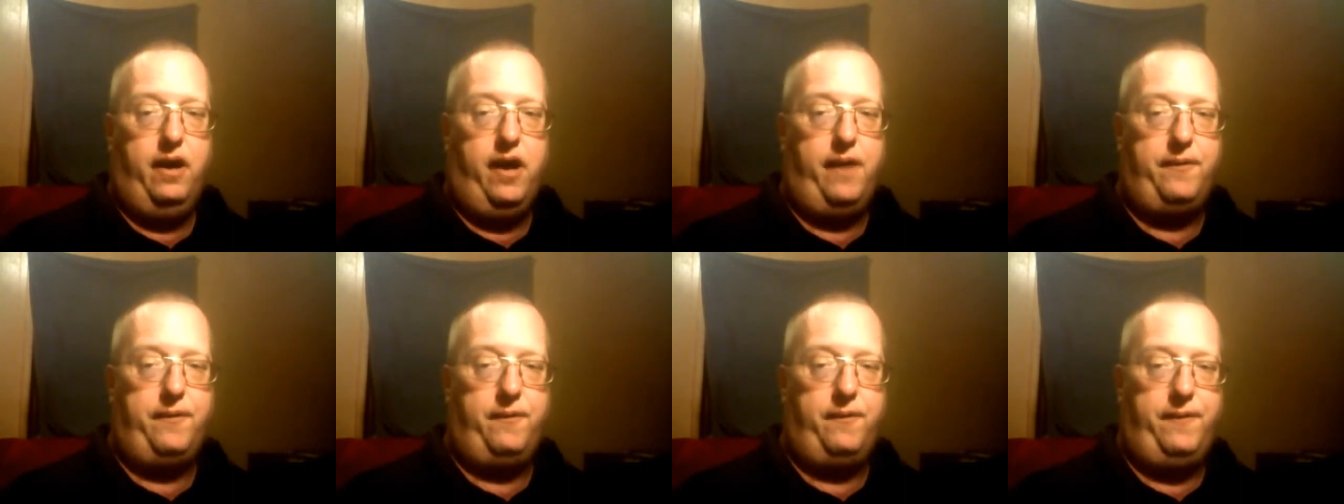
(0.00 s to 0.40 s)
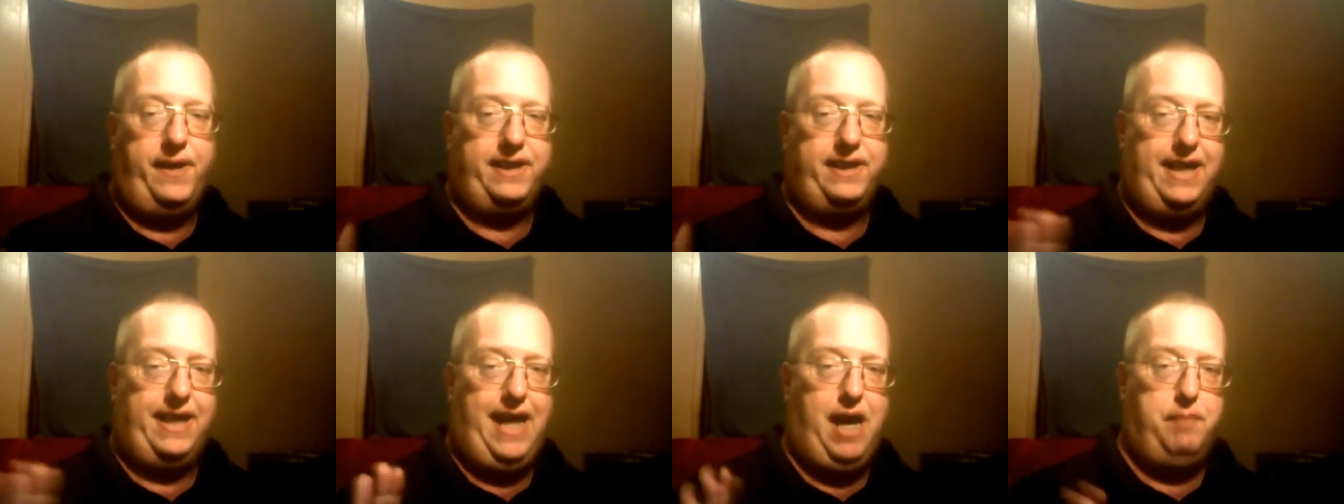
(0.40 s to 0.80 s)
other
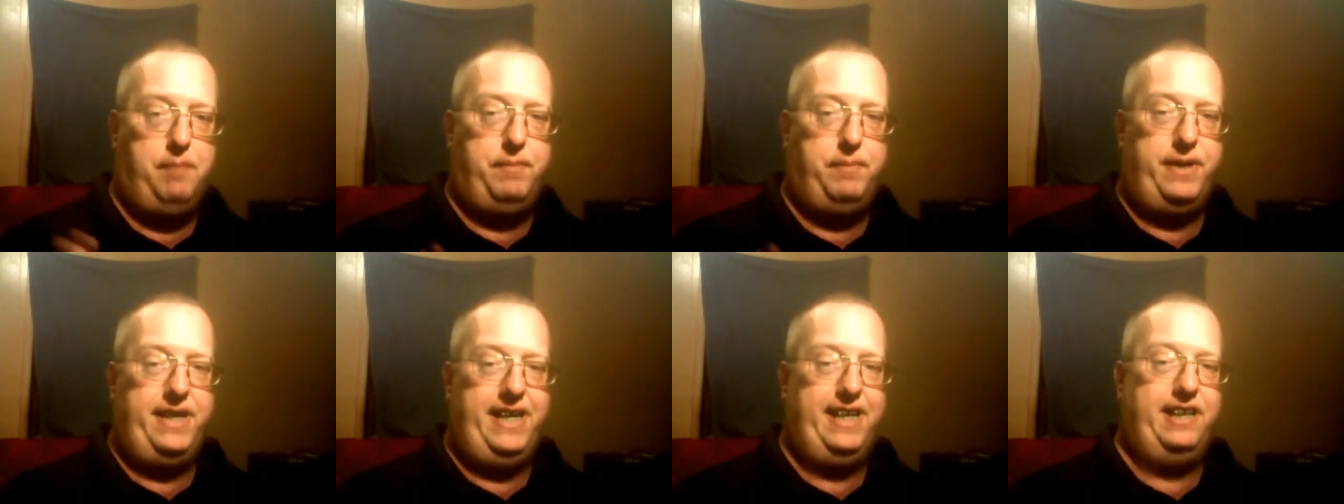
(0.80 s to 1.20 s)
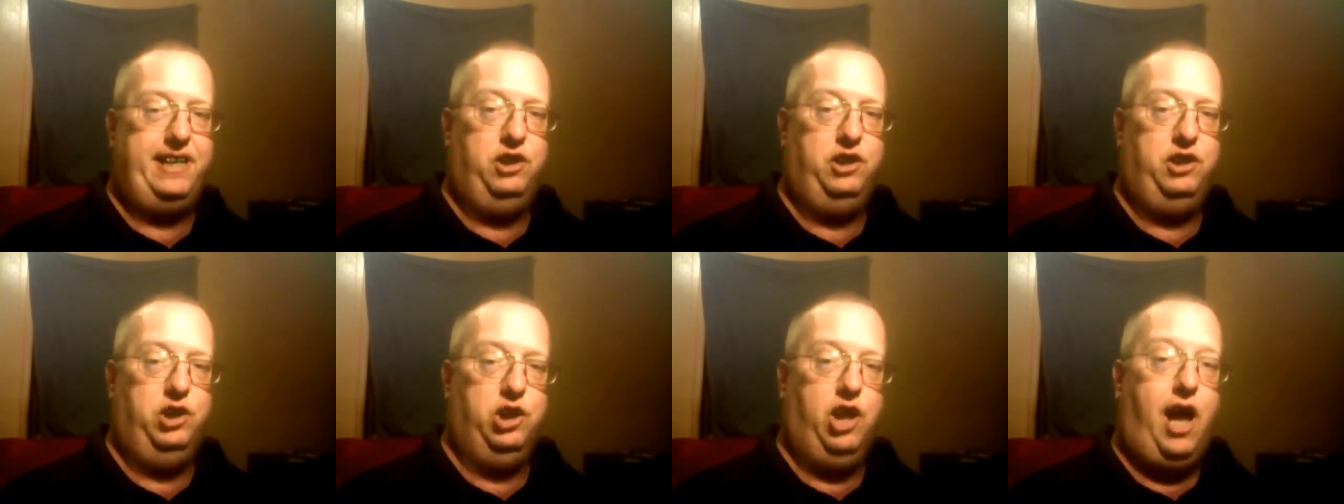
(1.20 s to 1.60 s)
things that happen
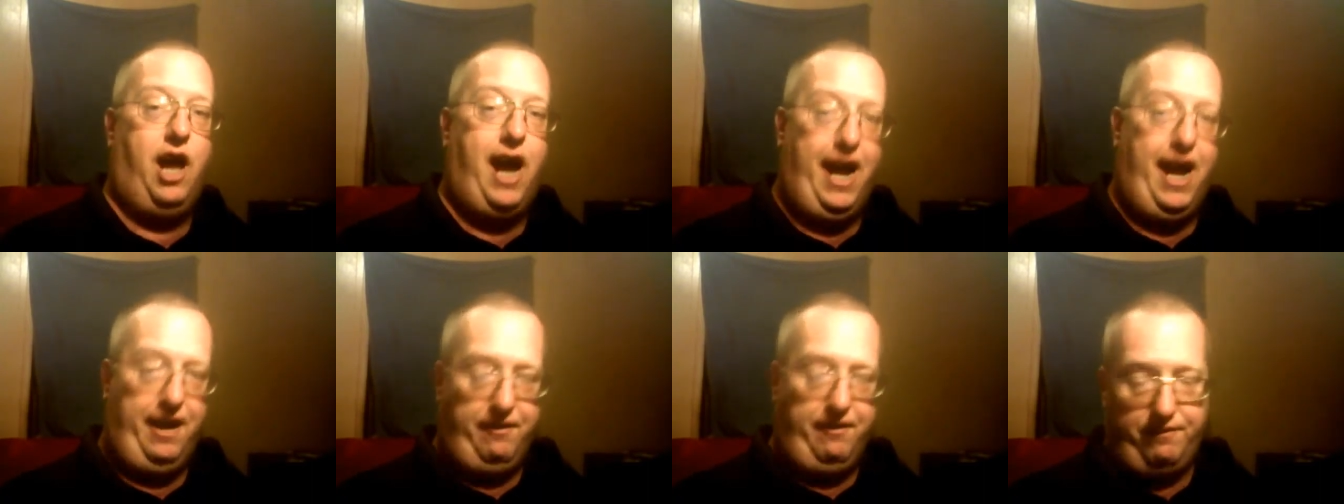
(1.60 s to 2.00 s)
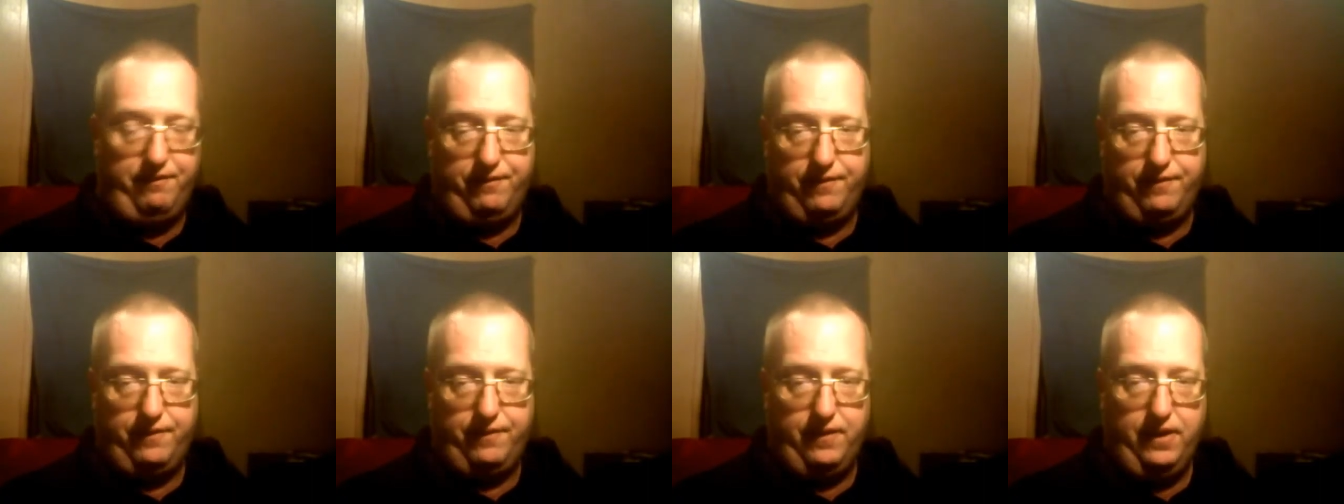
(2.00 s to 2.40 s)
in
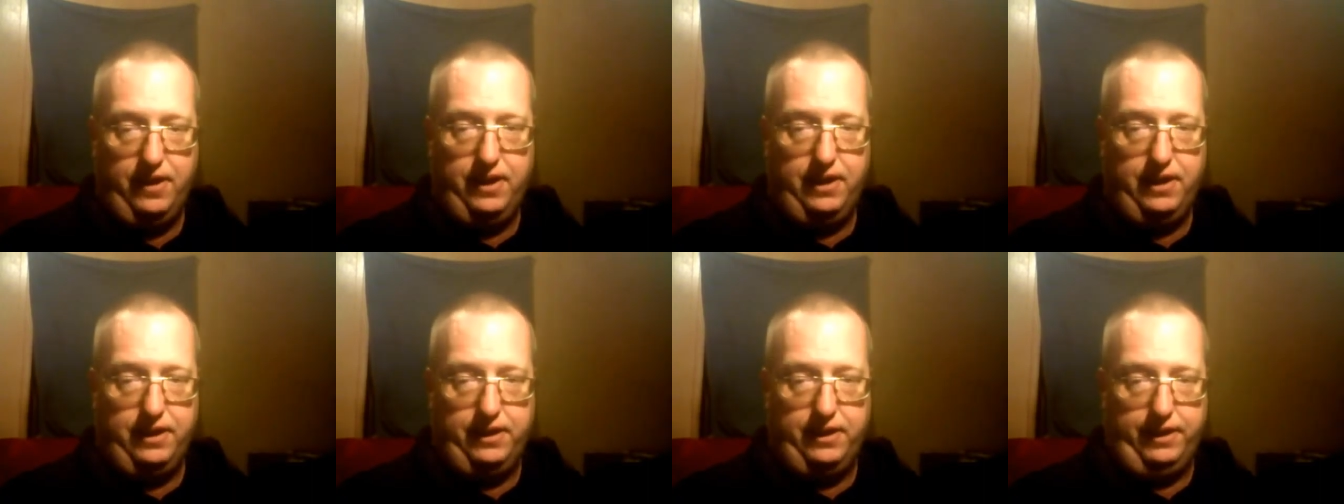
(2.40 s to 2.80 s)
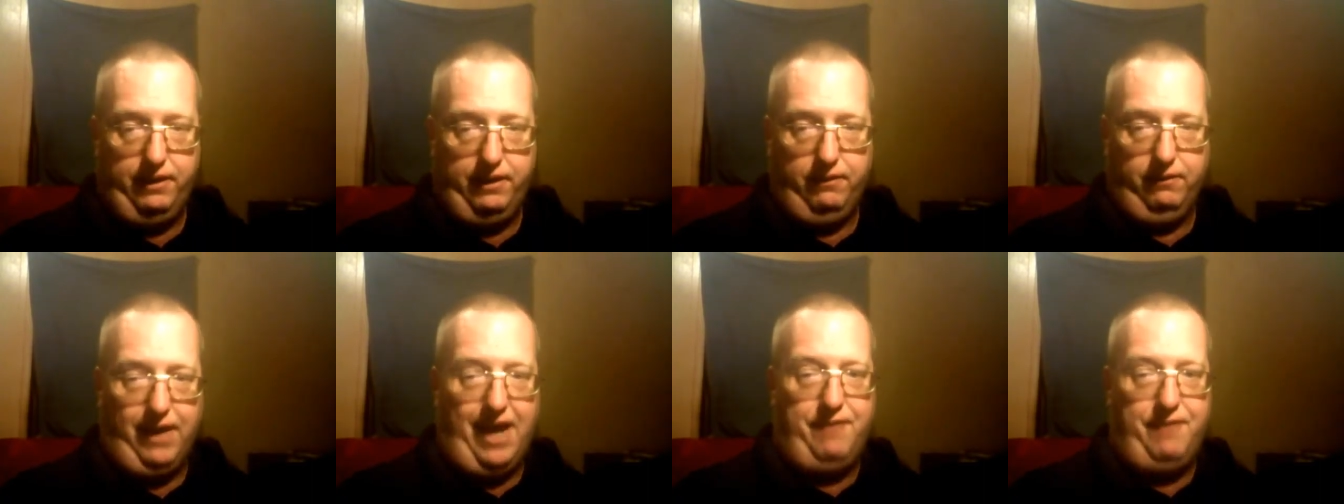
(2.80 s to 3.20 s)
life. You
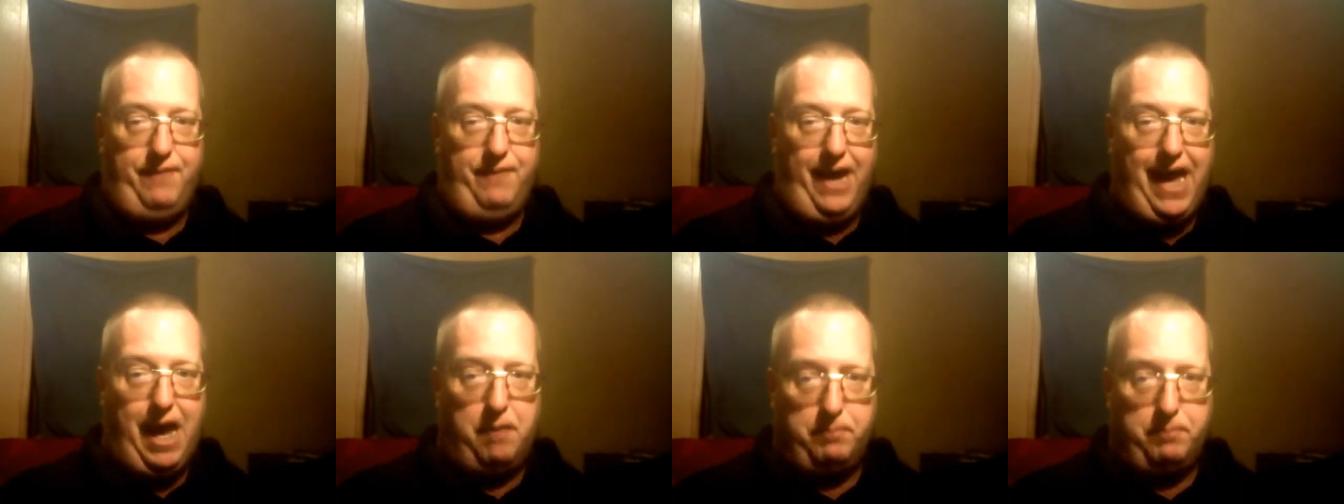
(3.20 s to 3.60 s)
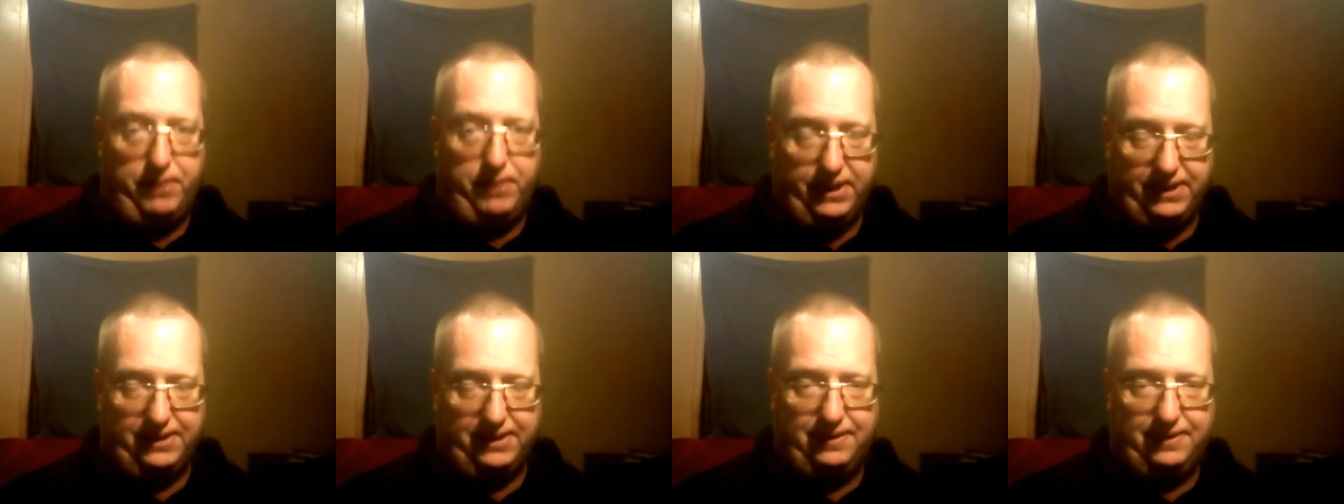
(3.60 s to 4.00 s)
know, life
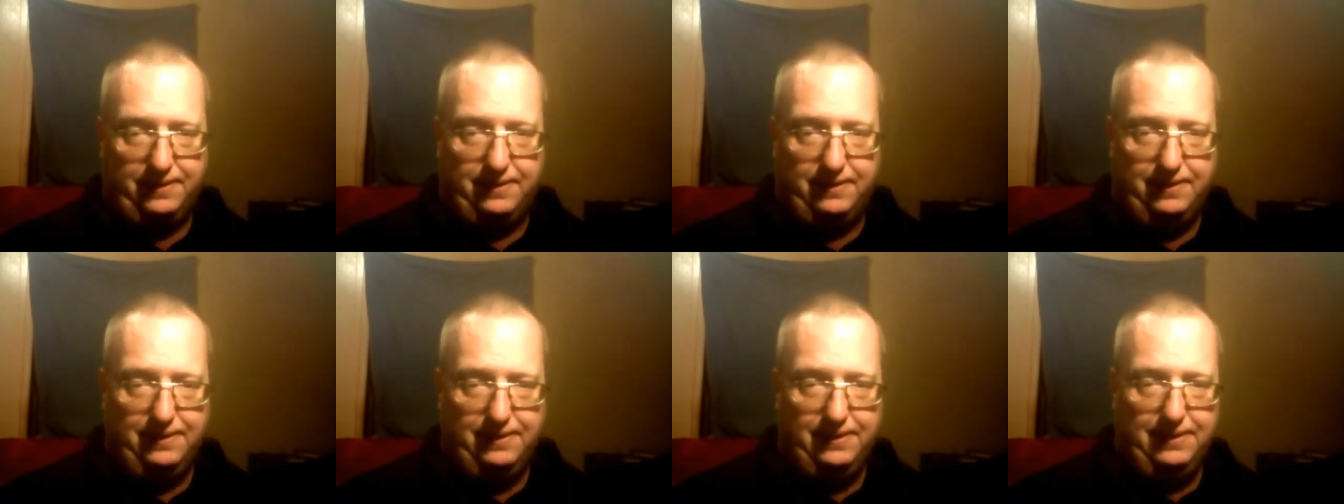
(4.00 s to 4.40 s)
happens